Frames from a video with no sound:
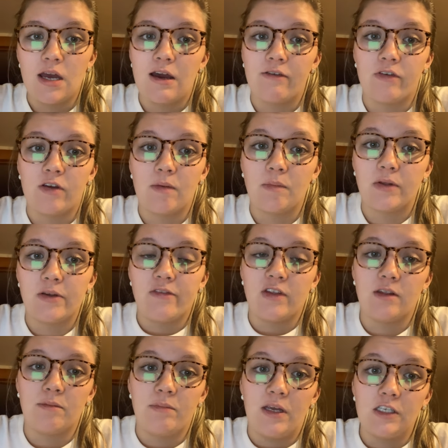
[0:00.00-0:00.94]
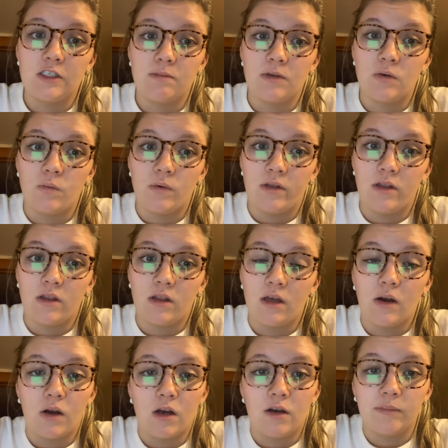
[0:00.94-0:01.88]
of him leaving the basement with
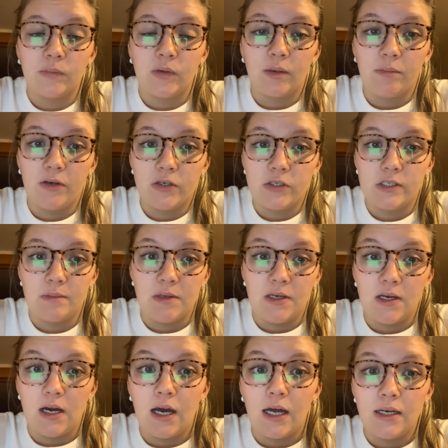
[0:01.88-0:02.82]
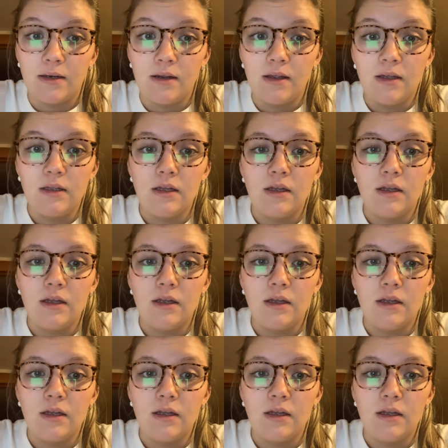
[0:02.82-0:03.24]
um, what appears to be a gun.